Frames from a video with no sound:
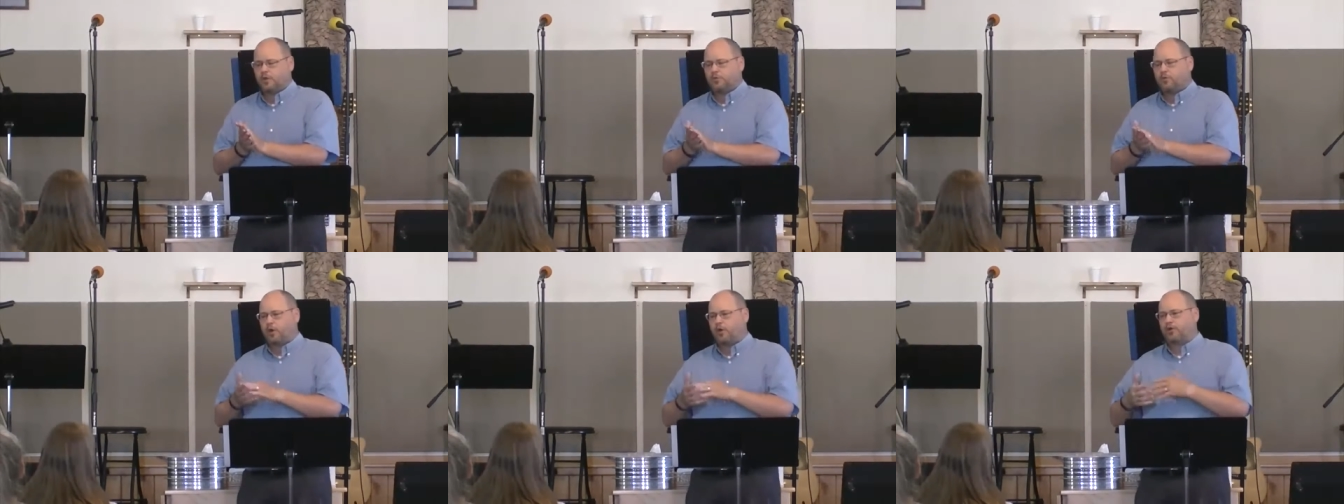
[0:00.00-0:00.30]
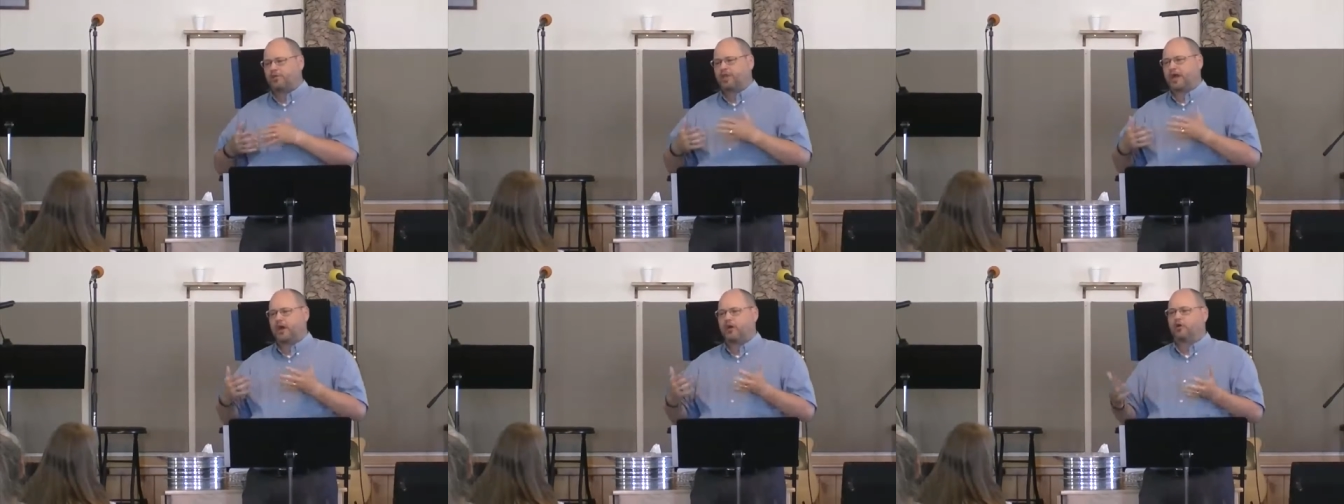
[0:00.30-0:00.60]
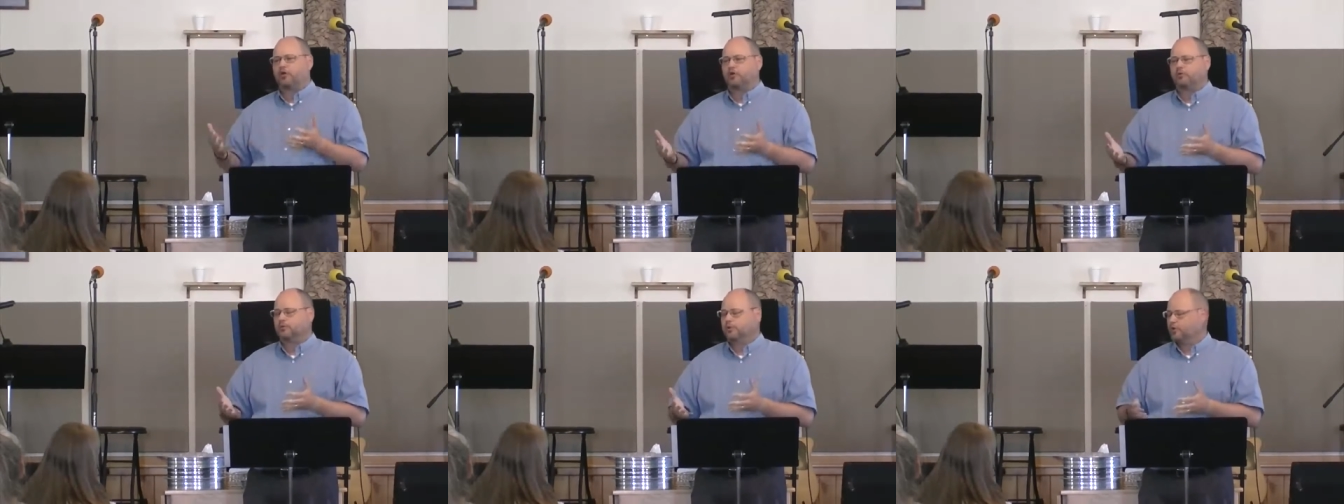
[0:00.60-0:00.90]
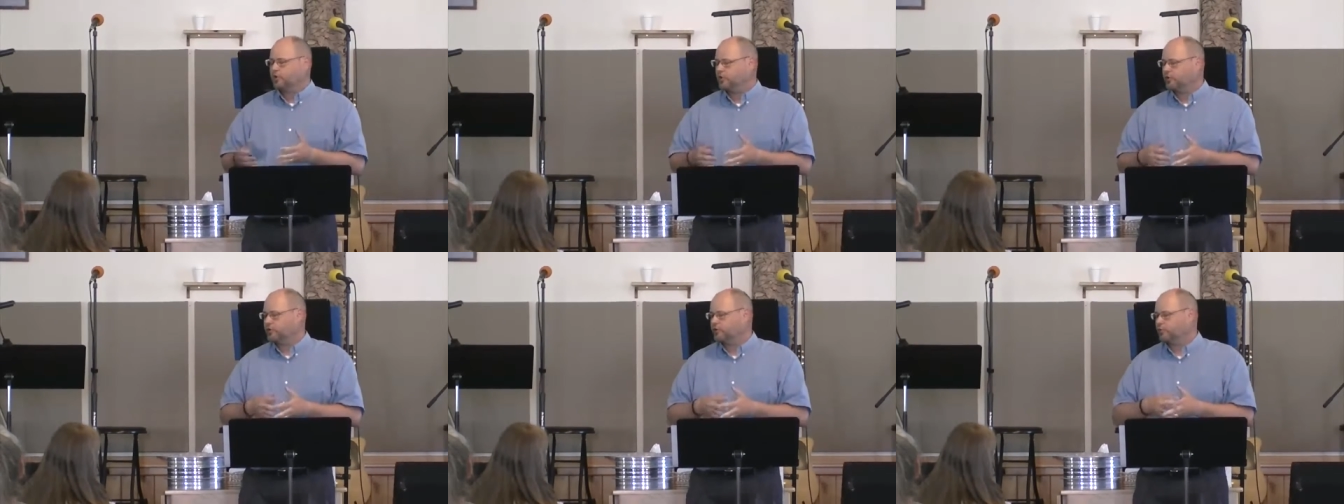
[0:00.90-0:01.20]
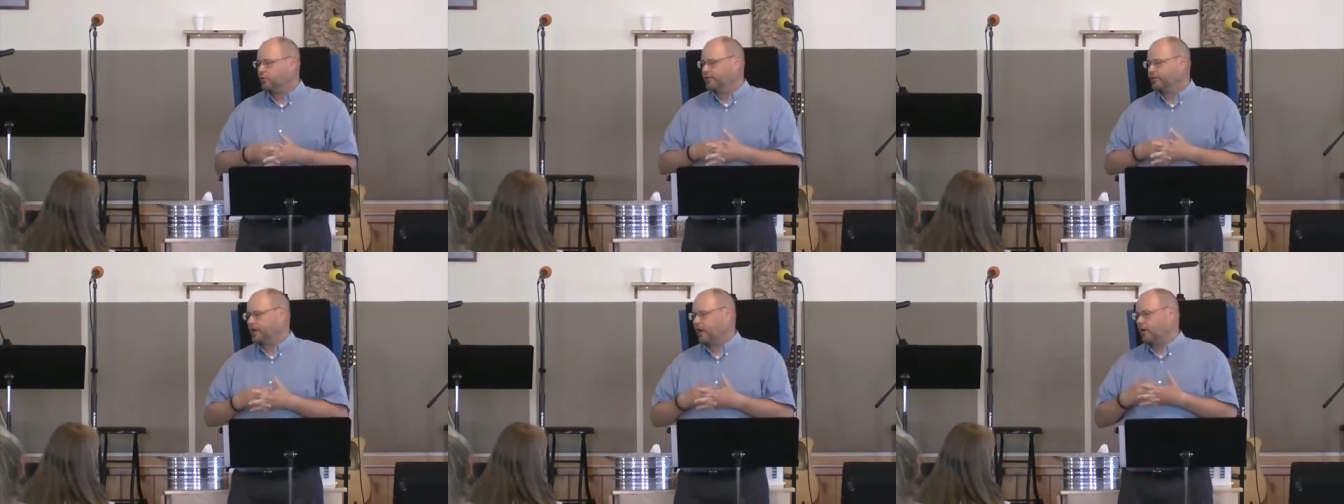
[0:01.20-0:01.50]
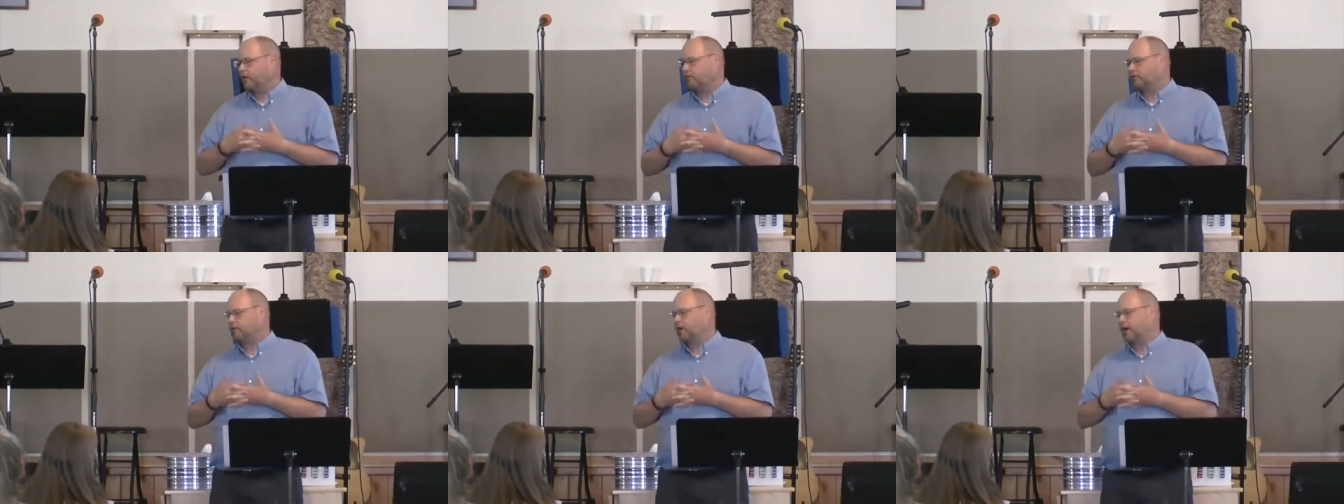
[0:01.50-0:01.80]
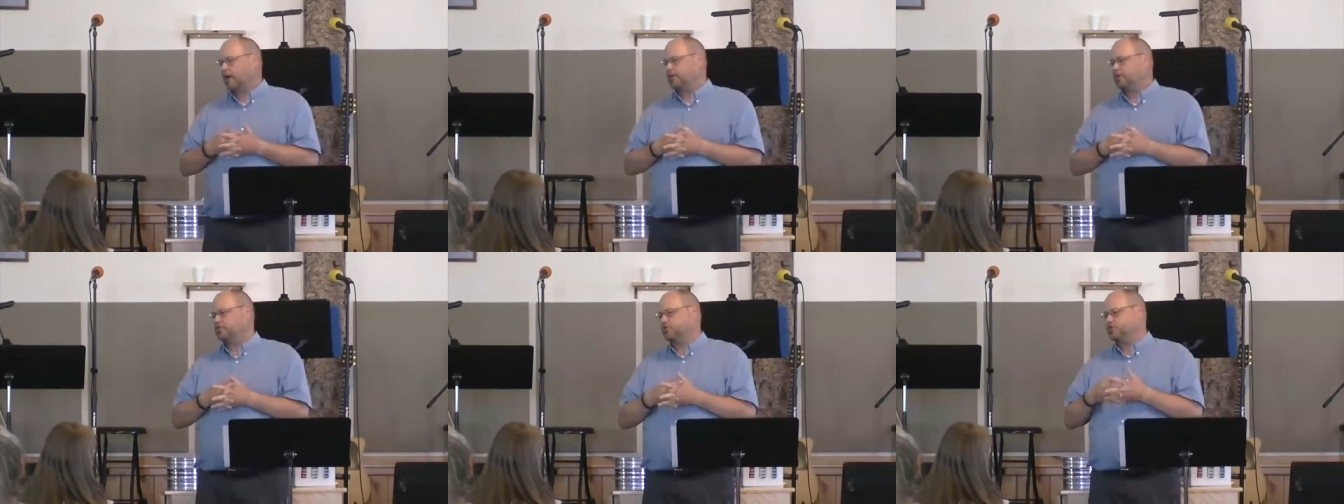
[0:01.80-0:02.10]
But without, your, without
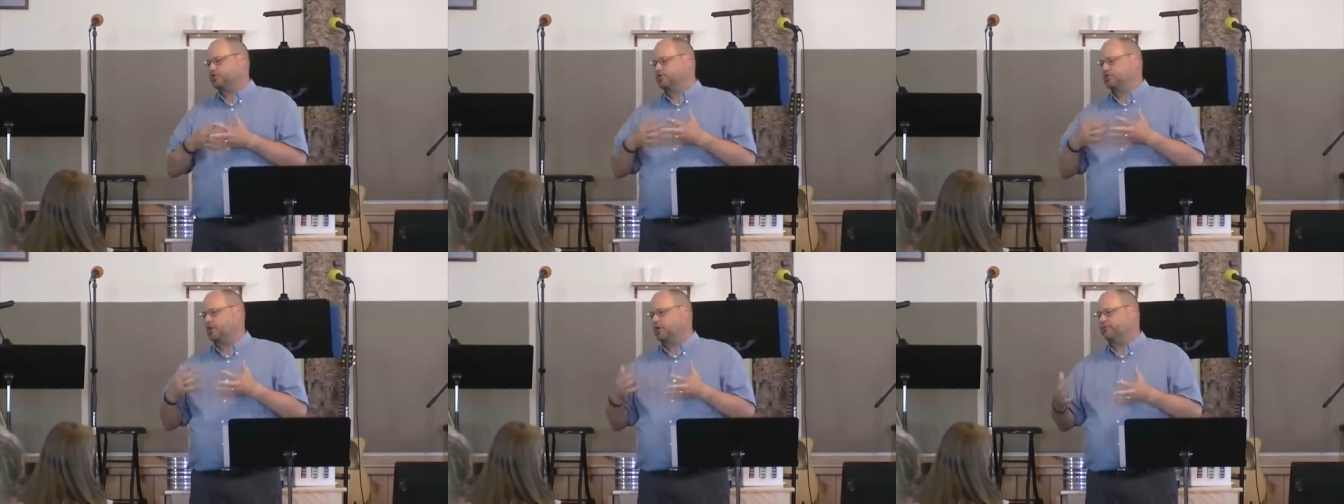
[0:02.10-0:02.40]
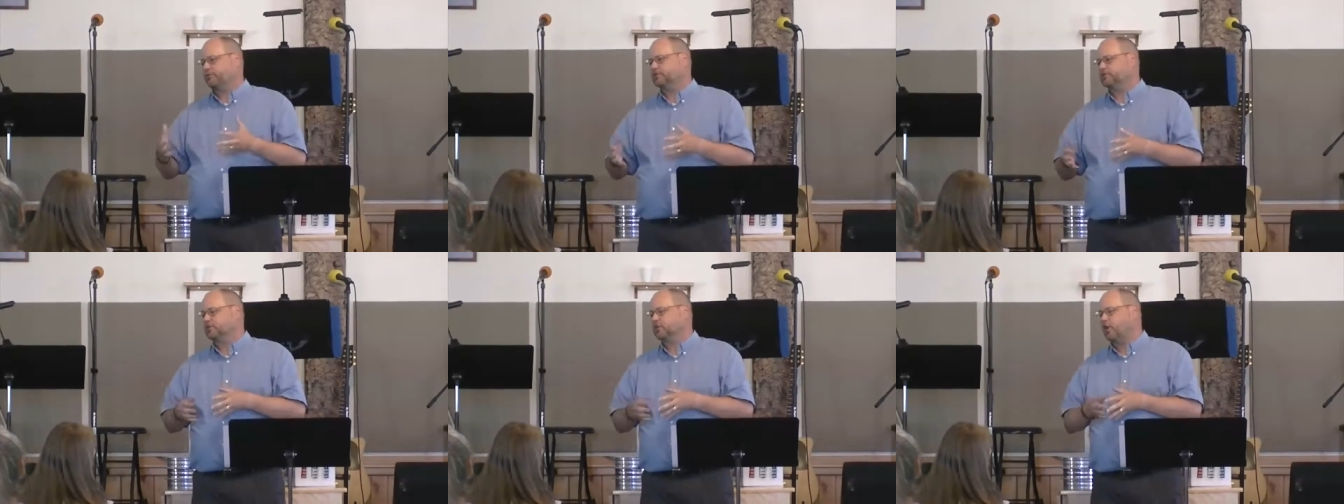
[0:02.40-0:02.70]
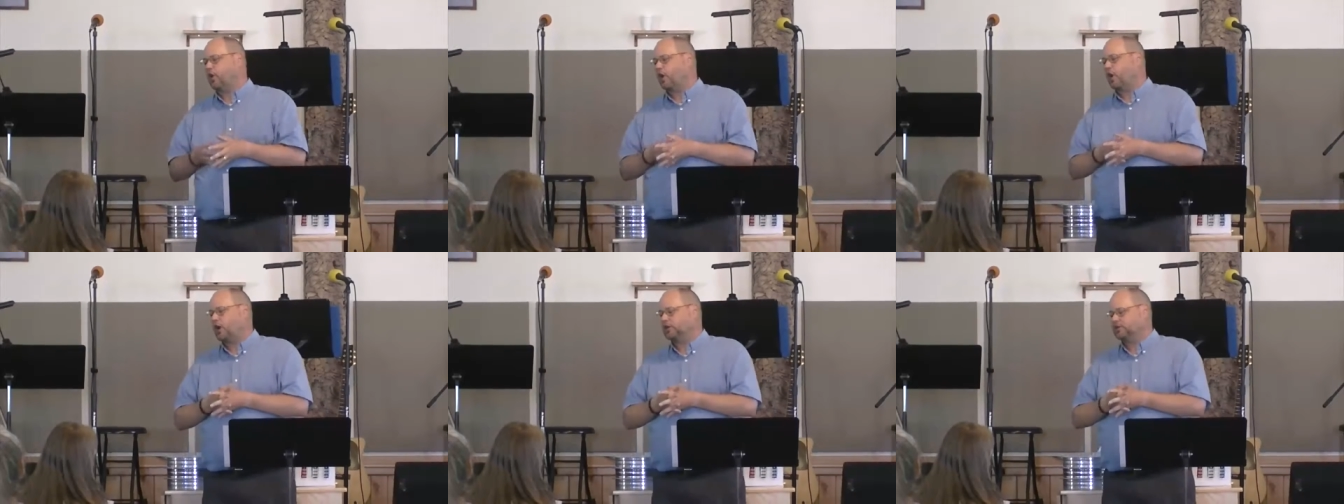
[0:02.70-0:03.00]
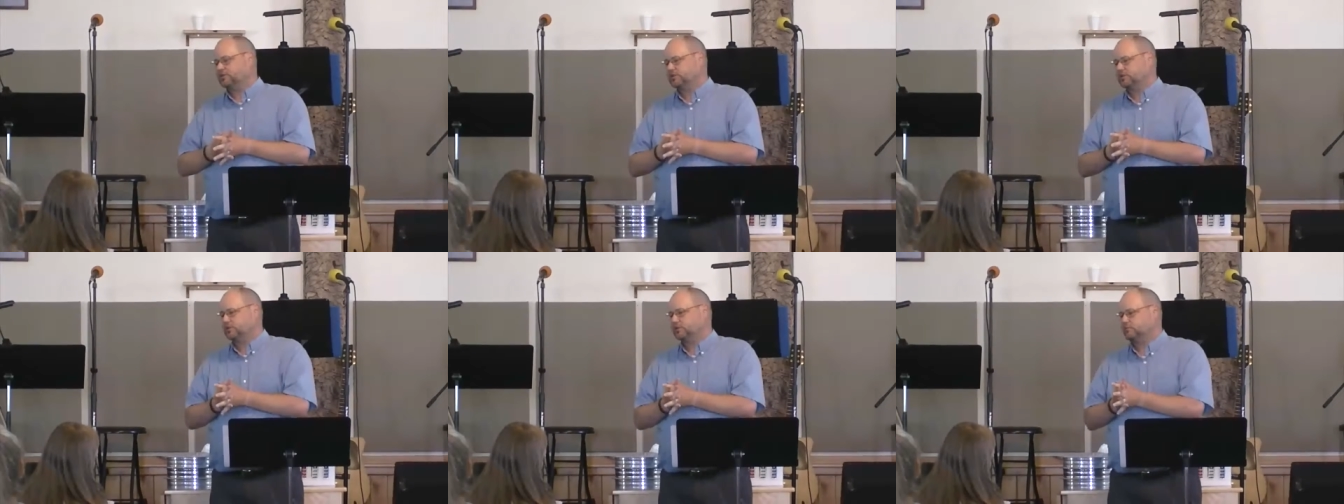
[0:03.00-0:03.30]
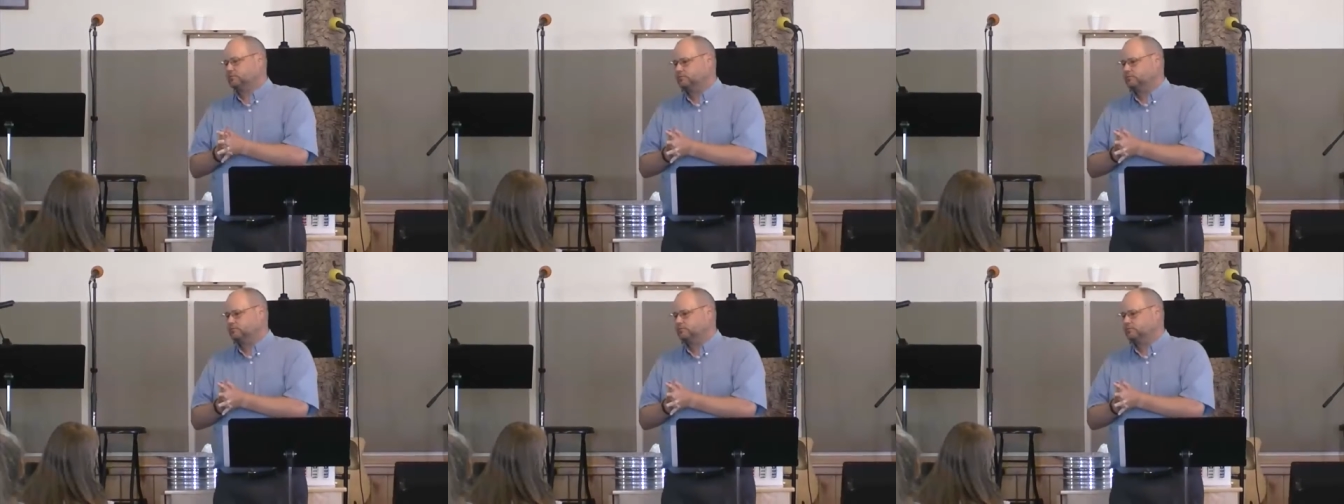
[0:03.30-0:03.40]
Christ, yourself is lost.